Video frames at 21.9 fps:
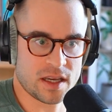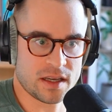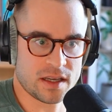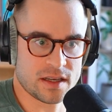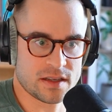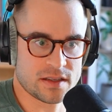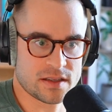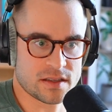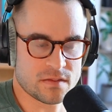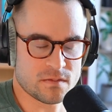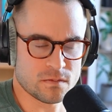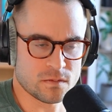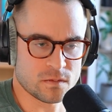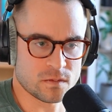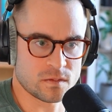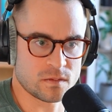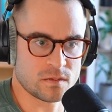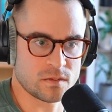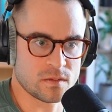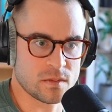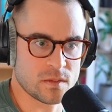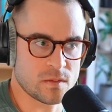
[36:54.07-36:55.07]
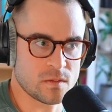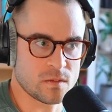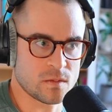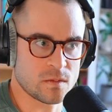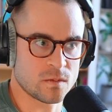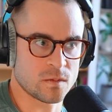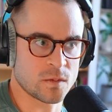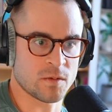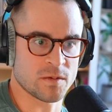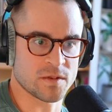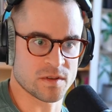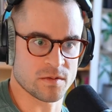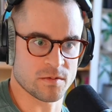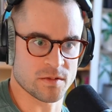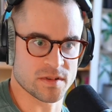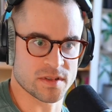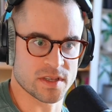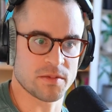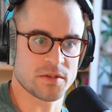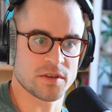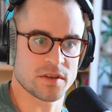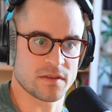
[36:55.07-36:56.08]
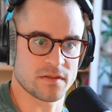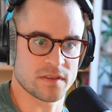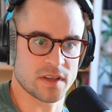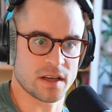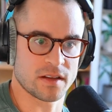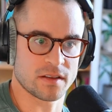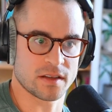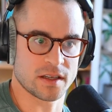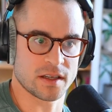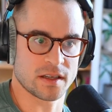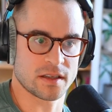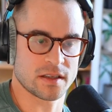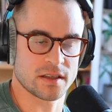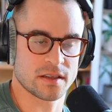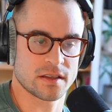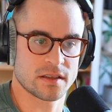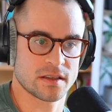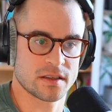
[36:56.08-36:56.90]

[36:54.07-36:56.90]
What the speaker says: I guess, and what was the reception of that like?